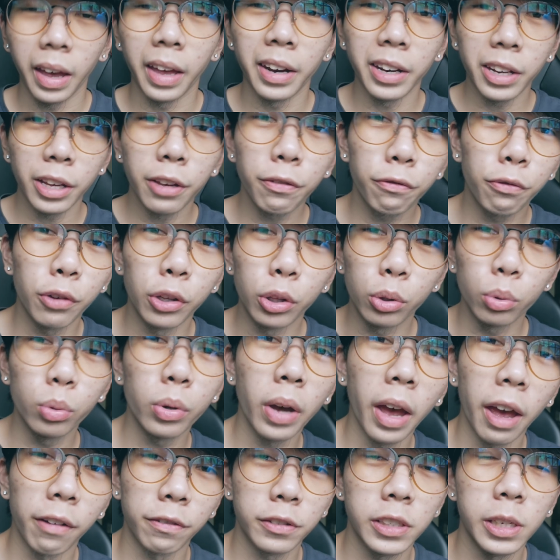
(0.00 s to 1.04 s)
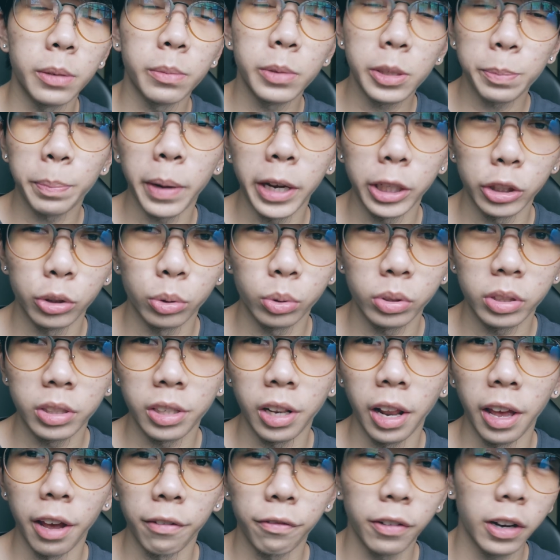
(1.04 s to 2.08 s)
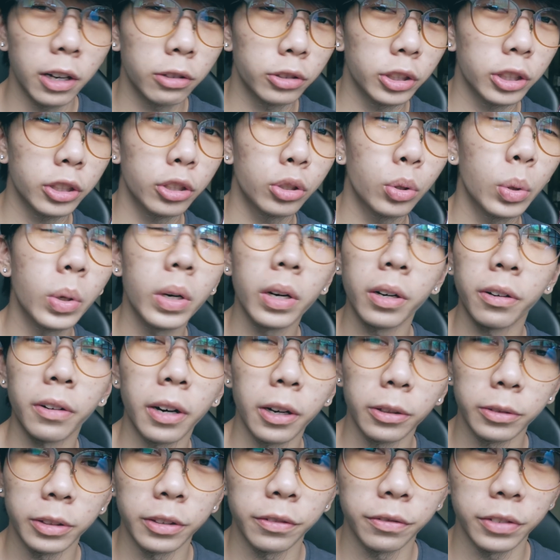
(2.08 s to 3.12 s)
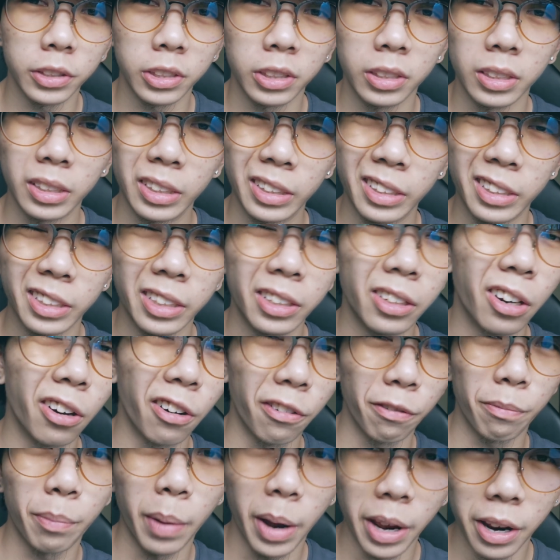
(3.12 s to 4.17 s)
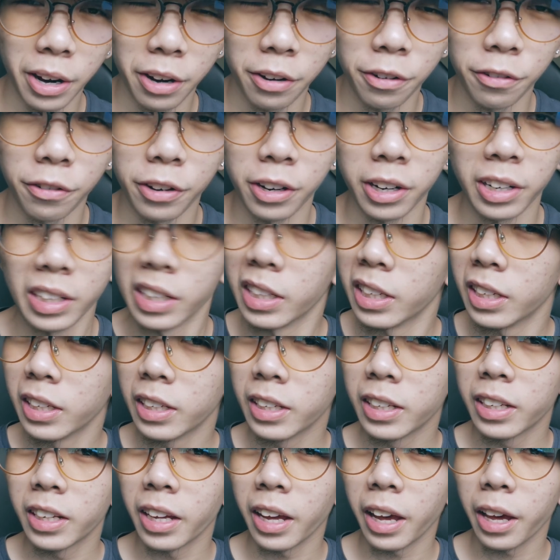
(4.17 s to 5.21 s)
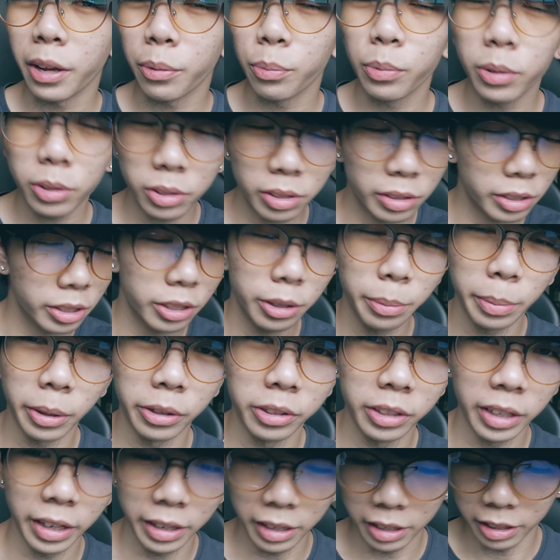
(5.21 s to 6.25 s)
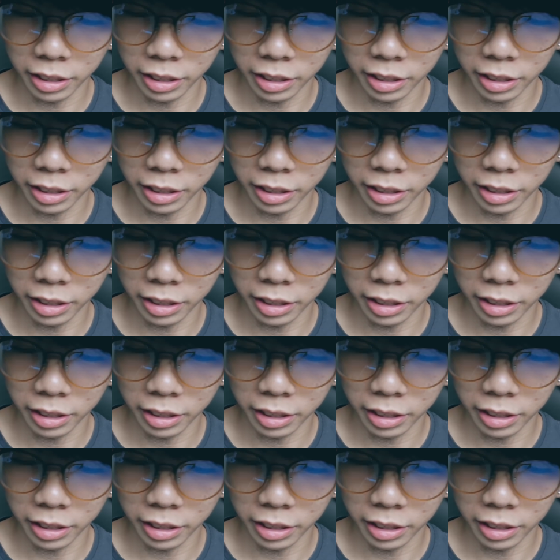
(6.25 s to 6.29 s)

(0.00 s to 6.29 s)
And if we do have some spare juice left, I'll just tour around the vicinity of my area and we'll see about that